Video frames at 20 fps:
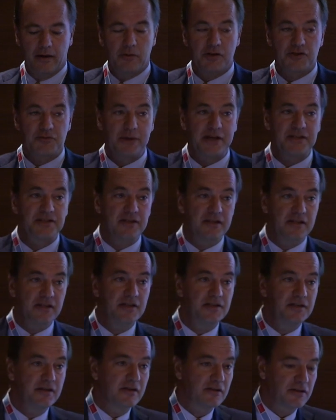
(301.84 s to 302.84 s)
Which makes it
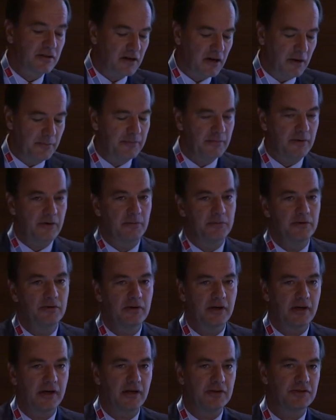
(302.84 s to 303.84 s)
easier to
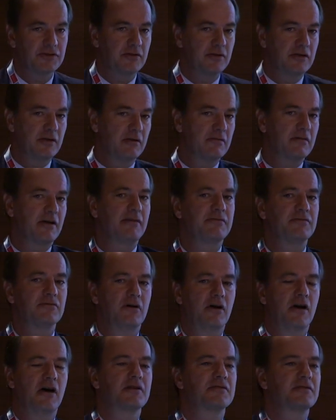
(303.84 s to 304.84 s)
communicate. So you don't have
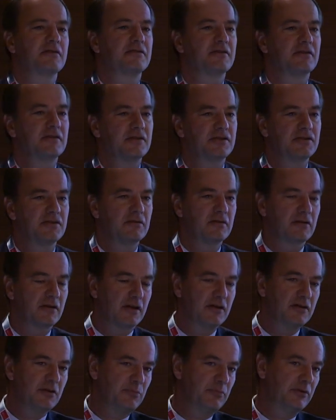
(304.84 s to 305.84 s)
to ask a technician,
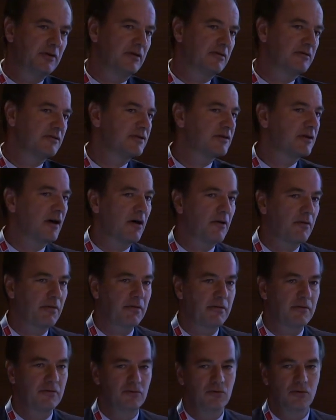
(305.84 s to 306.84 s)
can you put it
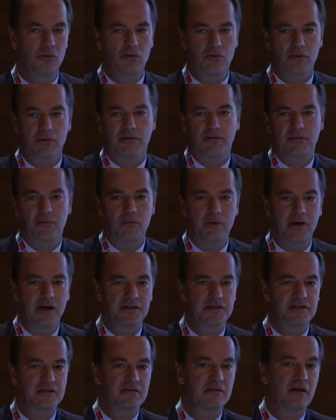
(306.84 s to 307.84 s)
south, north,
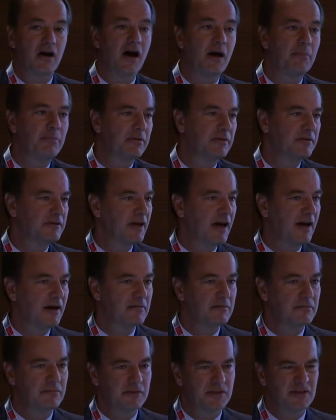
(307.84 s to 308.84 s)
west, up,
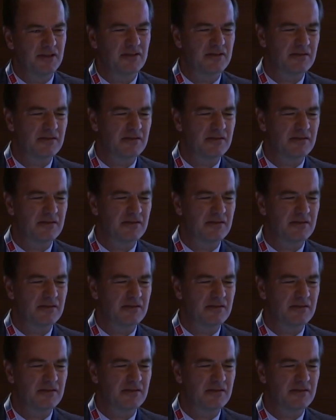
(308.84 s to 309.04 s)
down, which